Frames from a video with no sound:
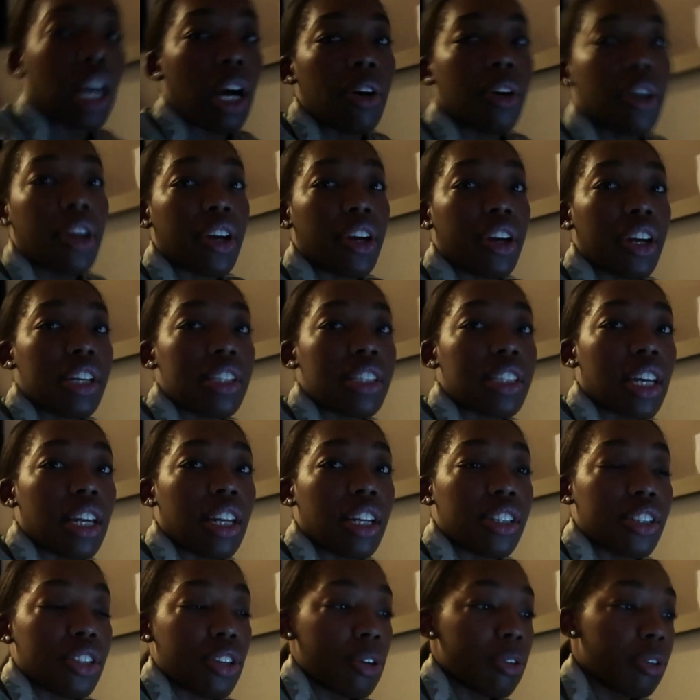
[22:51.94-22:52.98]
out here in San
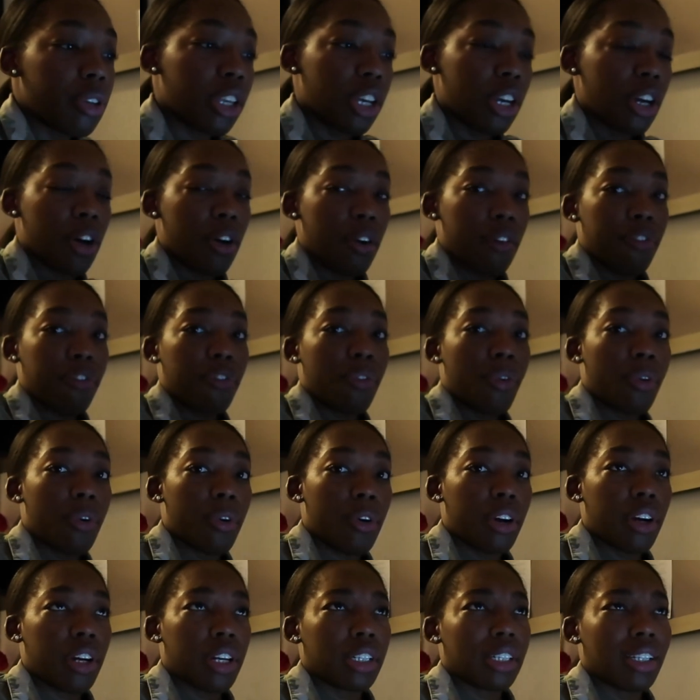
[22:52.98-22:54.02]
Antonio
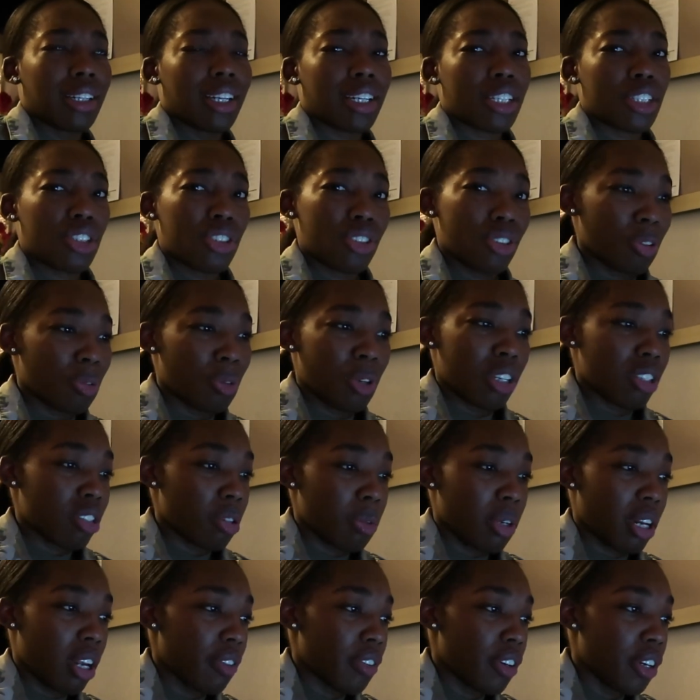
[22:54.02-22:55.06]
for the next two weeks or
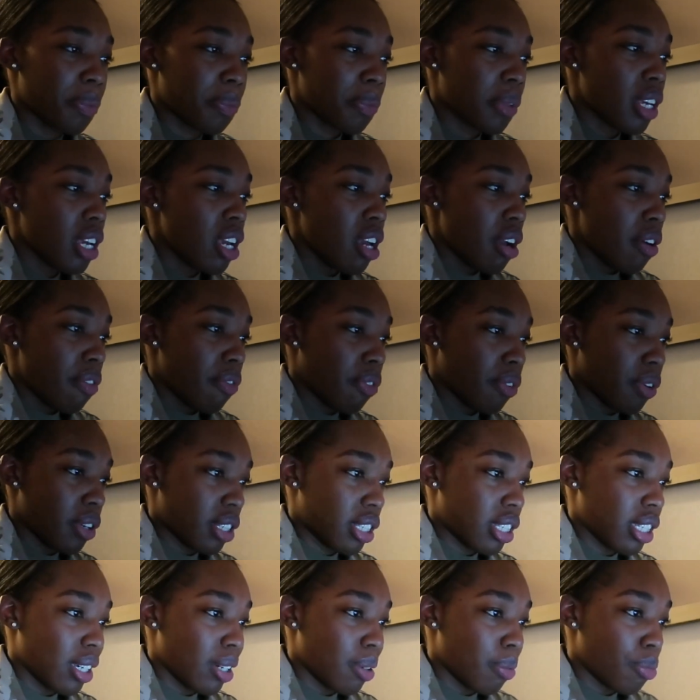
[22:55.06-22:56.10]
whatever for
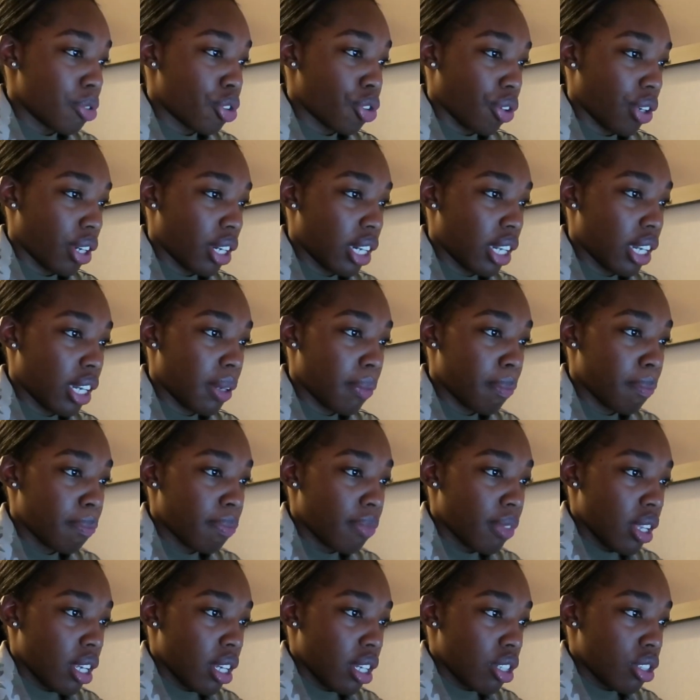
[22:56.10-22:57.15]
some training.
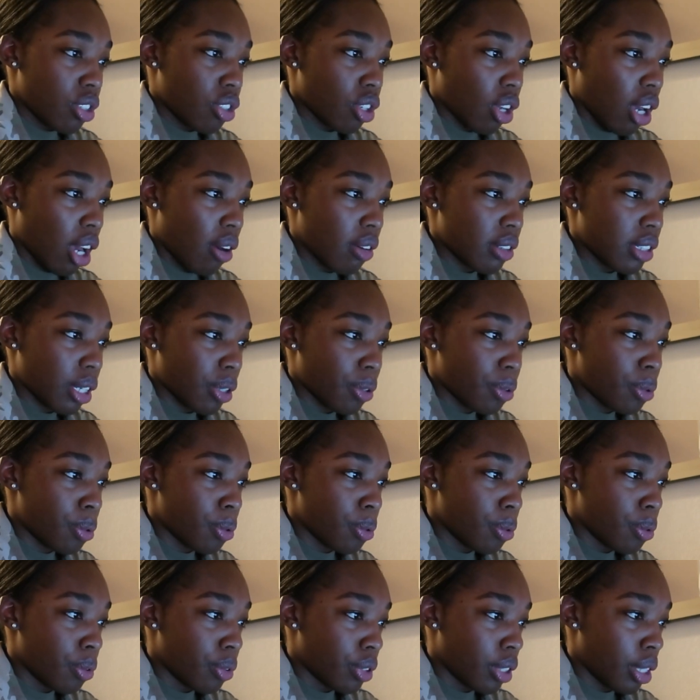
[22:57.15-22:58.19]
So I was like,
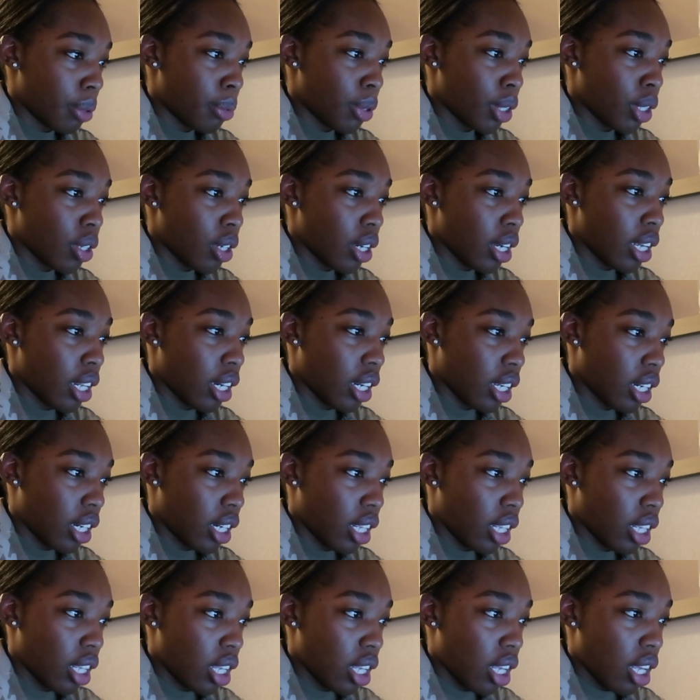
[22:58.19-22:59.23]
ooh, let me go ahead
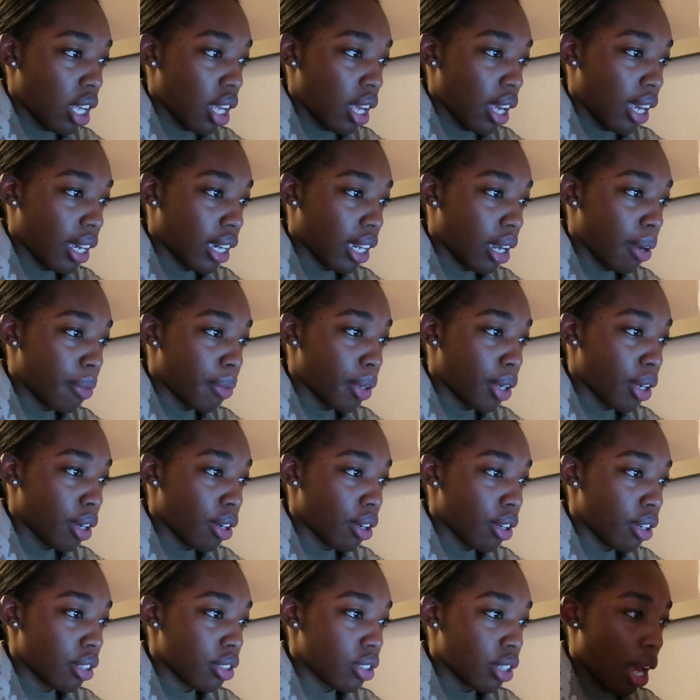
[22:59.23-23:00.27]
and hang out with
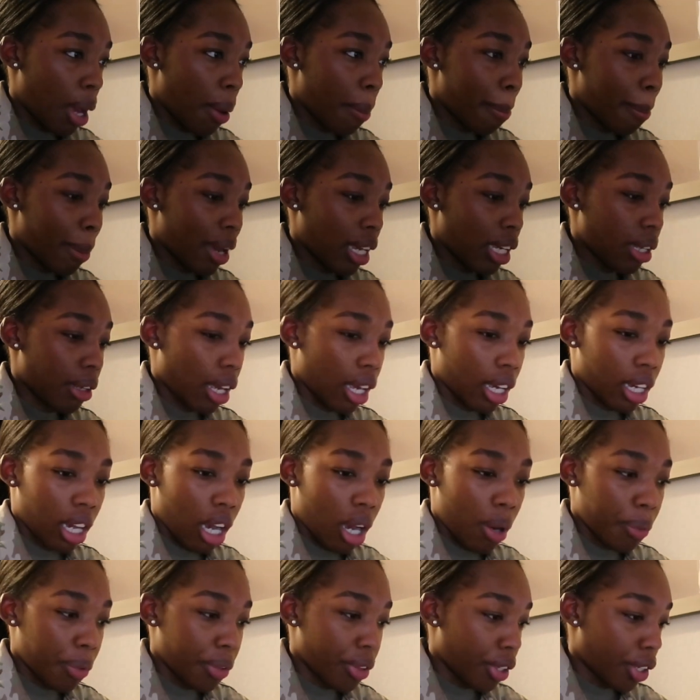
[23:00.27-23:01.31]
her. So I might hang
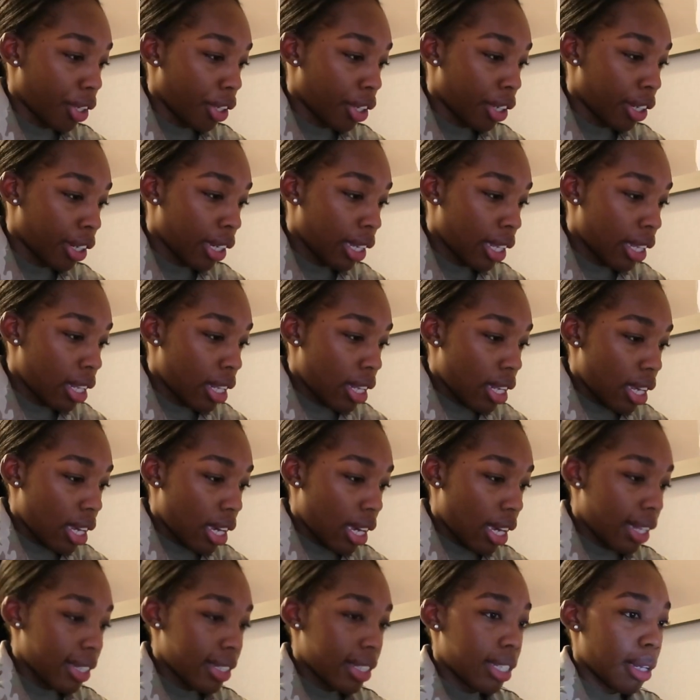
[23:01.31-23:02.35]
out with her
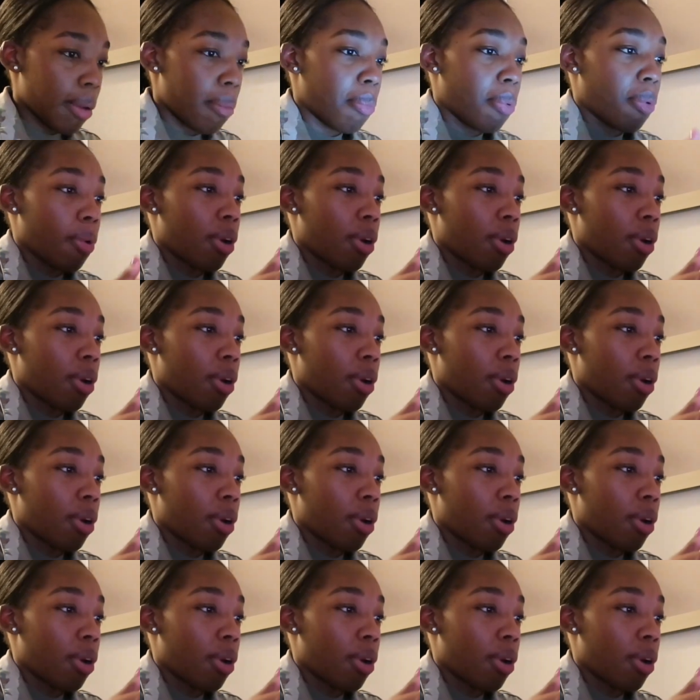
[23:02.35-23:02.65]
at some